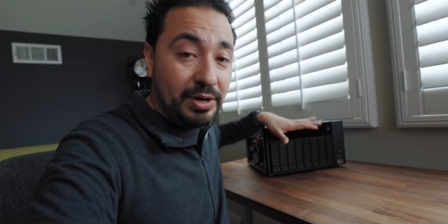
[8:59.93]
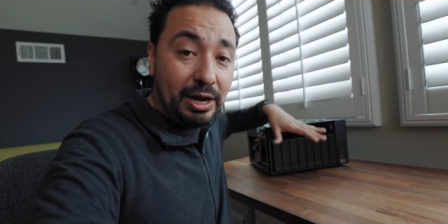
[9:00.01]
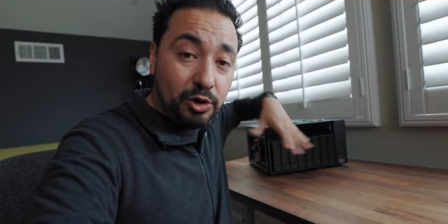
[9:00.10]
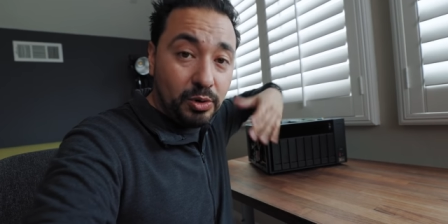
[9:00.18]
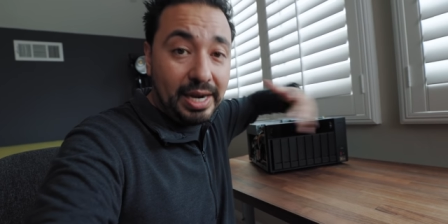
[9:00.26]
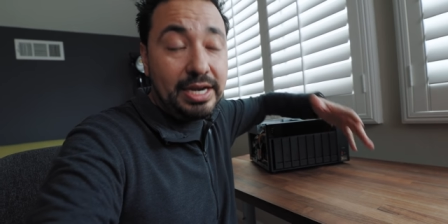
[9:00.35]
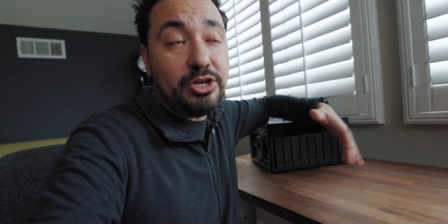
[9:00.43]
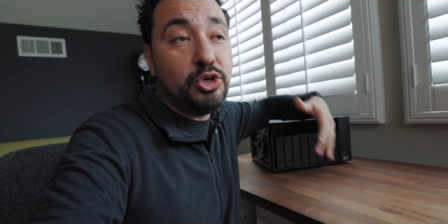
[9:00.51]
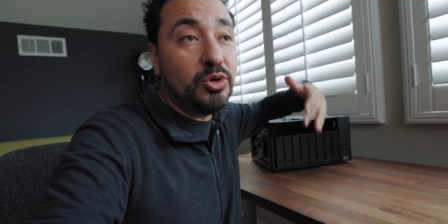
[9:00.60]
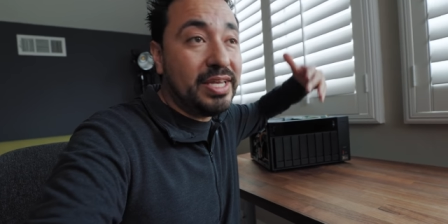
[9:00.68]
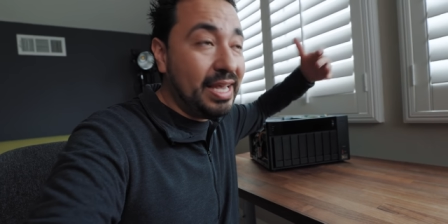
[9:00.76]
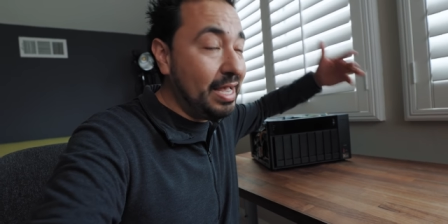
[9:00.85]
Now, granted,
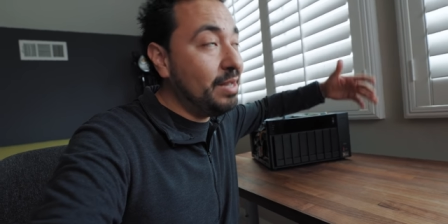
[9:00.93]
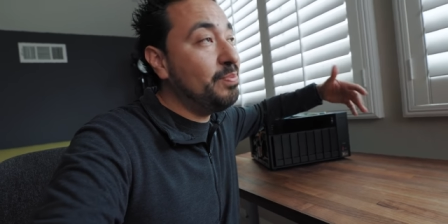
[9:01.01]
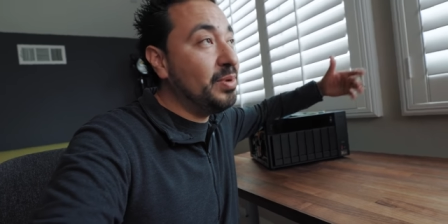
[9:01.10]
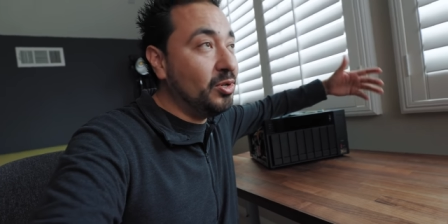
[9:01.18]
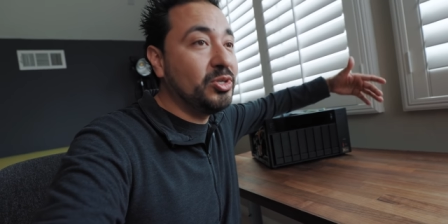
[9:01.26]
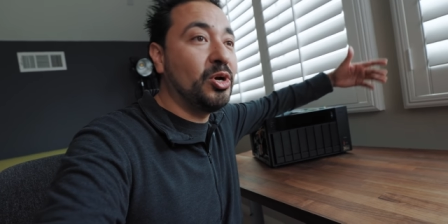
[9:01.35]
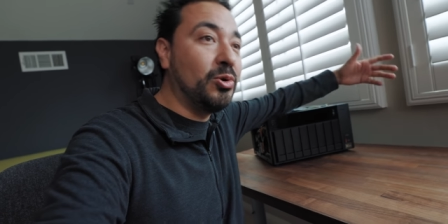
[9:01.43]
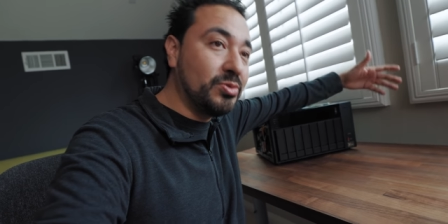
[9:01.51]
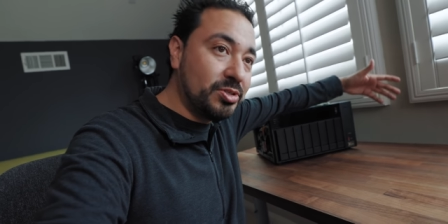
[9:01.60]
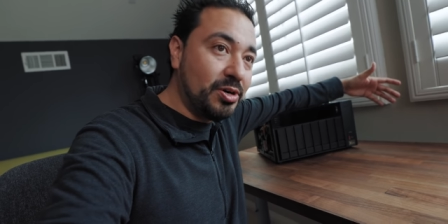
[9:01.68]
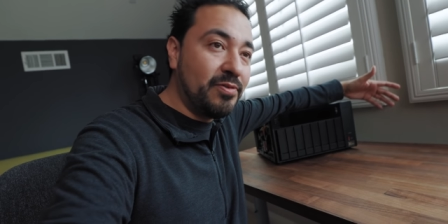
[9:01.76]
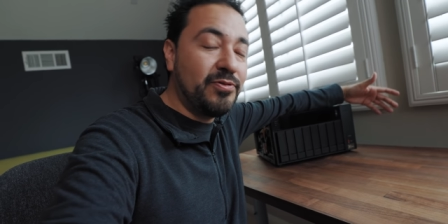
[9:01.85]
you can build your own
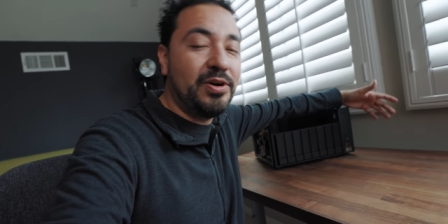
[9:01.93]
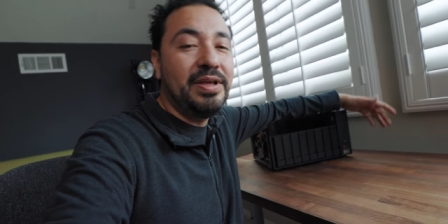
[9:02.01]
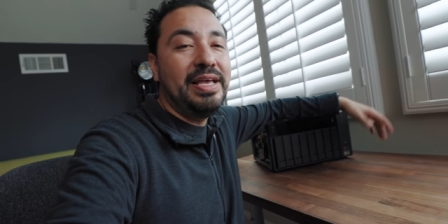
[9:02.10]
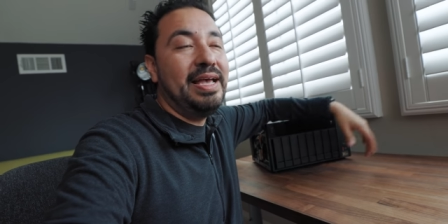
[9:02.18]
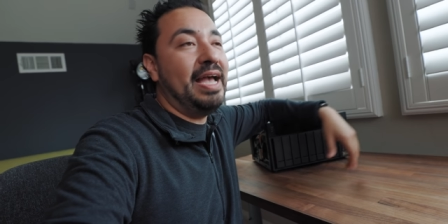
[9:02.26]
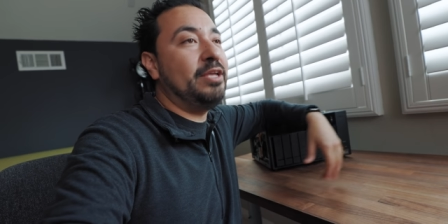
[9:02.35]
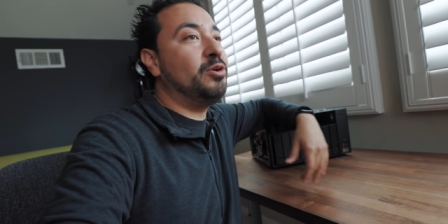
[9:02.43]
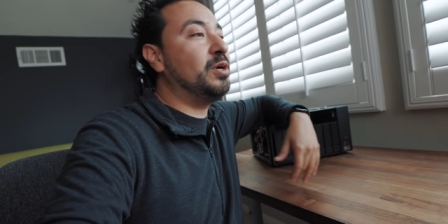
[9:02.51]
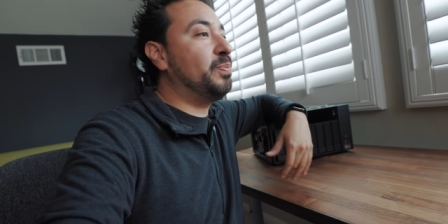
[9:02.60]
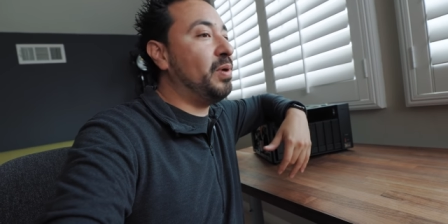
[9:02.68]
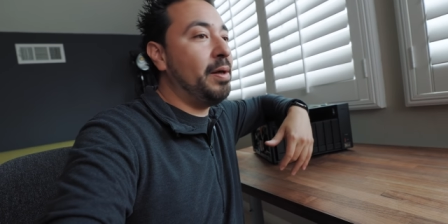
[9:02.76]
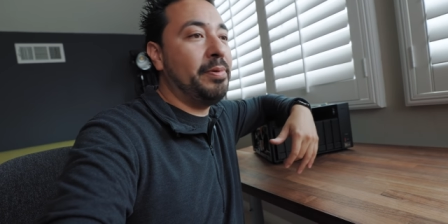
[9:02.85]
server, and you
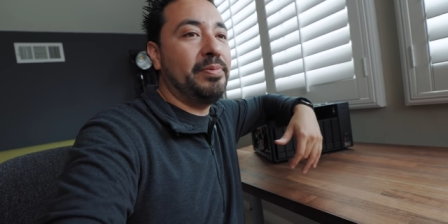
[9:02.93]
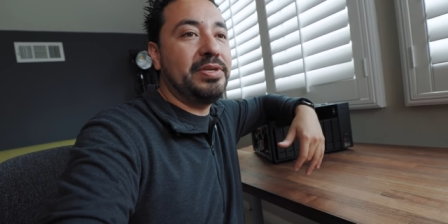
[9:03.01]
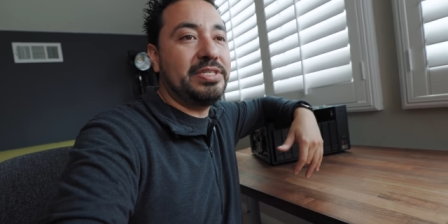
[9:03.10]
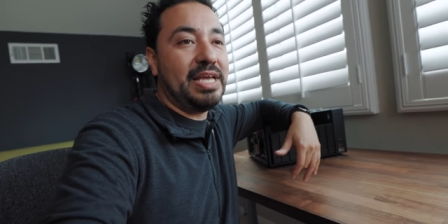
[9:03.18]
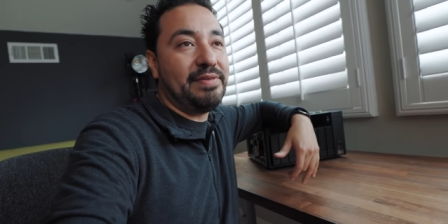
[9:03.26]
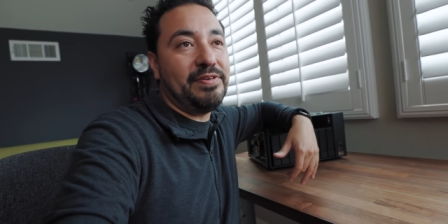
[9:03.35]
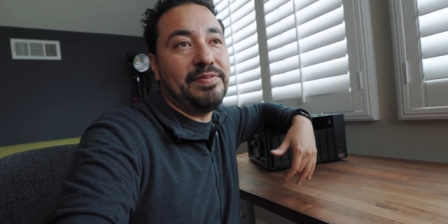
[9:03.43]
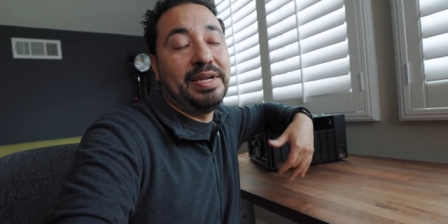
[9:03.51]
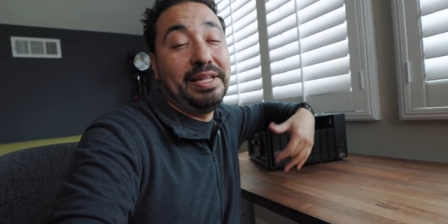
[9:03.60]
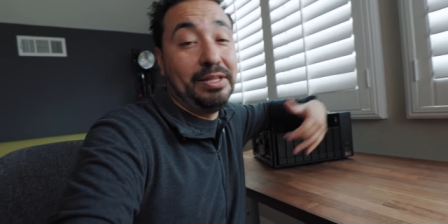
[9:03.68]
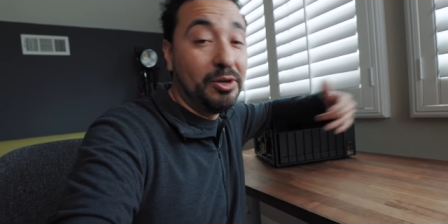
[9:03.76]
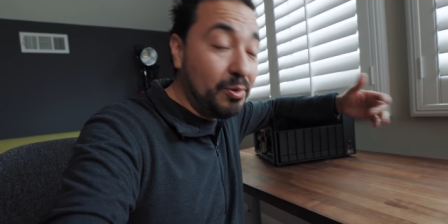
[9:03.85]
could probably save even
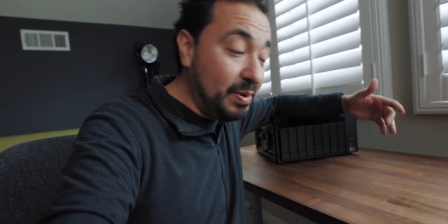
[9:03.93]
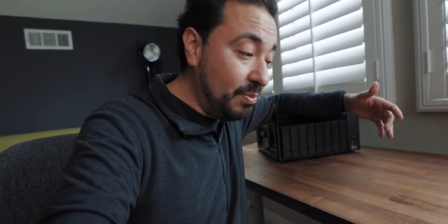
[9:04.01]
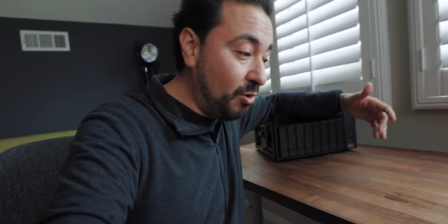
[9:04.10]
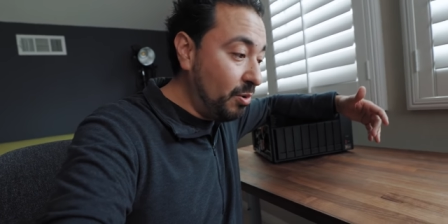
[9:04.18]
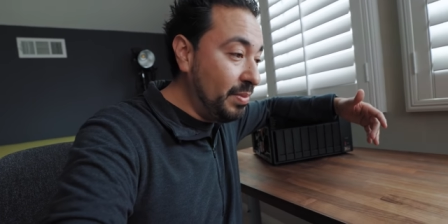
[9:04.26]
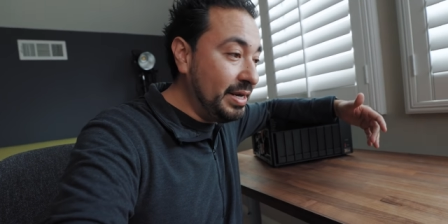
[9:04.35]
a little bit more